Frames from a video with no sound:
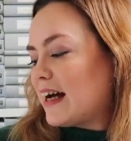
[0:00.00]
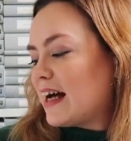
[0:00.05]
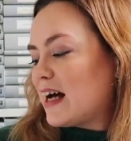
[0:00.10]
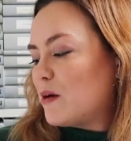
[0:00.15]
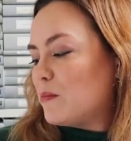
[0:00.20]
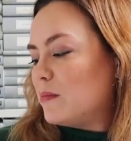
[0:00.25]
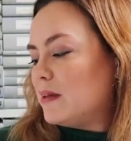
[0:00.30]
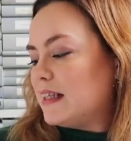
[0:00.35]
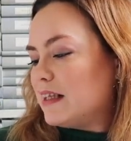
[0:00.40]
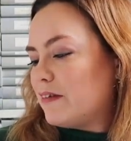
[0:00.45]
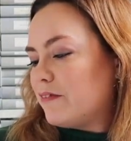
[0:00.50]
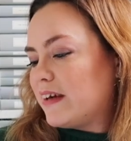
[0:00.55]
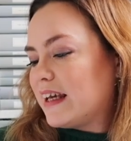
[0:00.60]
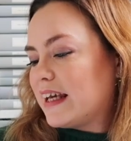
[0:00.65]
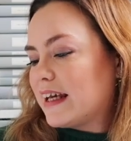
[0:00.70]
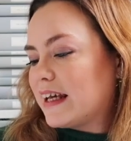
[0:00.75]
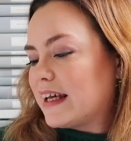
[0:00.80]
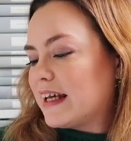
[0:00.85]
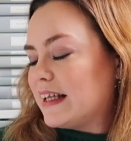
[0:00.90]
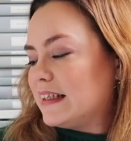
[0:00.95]

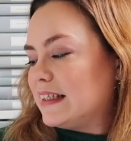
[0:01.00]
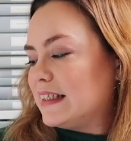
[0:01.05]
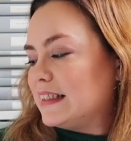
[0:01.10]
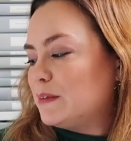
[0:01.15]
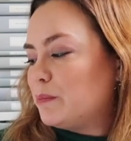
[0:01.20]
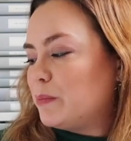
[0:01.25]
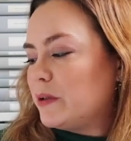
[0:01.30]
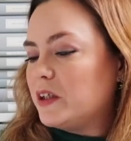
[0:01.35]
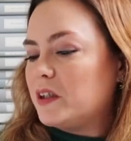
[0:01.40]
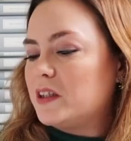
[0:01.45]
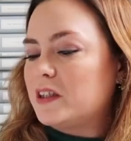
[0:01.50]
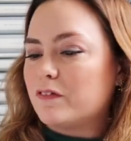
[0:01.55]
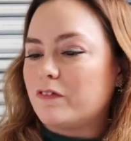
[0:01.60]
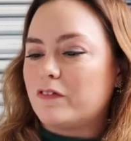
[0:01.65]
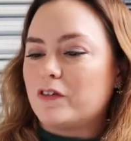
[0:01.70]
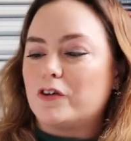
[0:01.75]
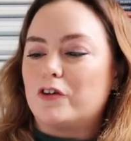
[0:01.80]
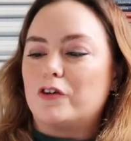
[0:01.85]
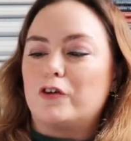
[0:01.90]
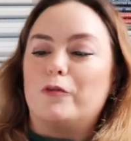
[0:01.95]
living in this
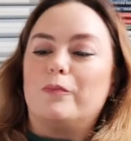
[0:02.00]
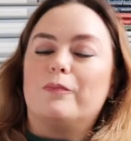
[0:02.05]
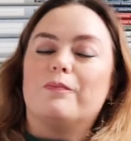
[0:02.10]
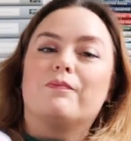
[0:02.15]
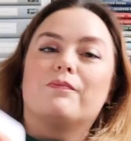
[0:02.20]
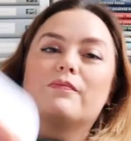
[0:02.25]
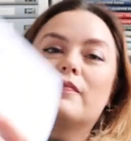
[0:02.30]
beautiful